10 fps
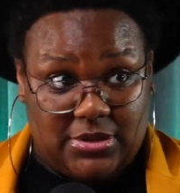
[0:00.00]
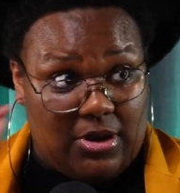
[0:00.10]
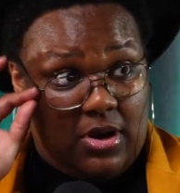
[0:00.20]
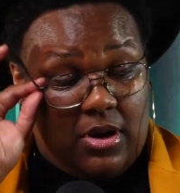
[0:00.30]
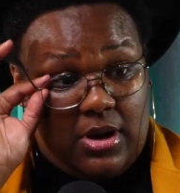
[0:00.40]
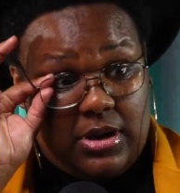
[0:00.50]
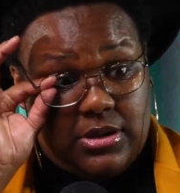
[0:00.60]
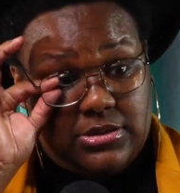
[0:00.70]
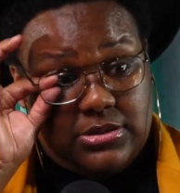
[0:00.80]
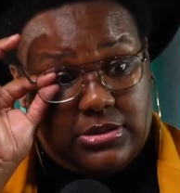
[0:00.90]

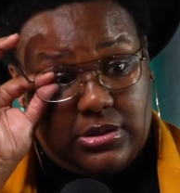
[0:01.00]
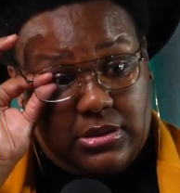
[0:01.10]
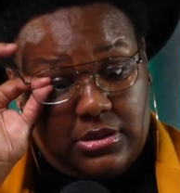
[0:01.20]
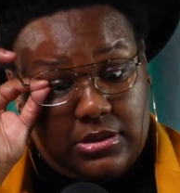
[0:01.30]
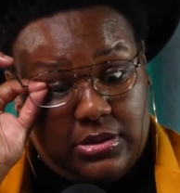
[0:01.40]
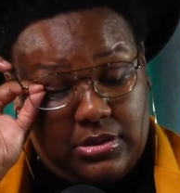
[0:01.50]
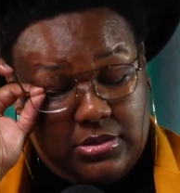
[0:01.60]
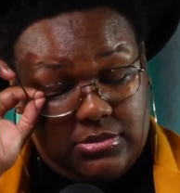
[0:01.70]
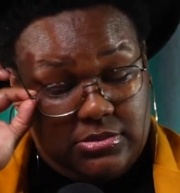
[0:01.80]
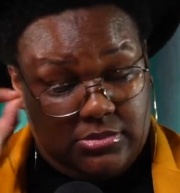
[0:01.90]
cards.
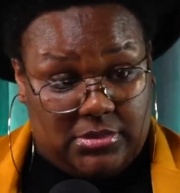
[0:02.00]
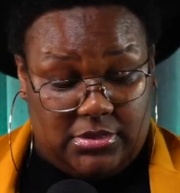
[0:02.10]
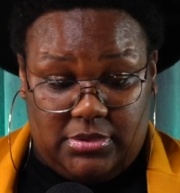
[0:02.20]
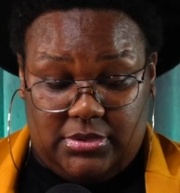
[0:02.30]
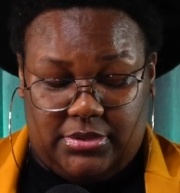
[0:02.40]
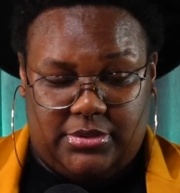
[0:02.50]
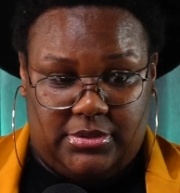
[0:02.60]
Woo.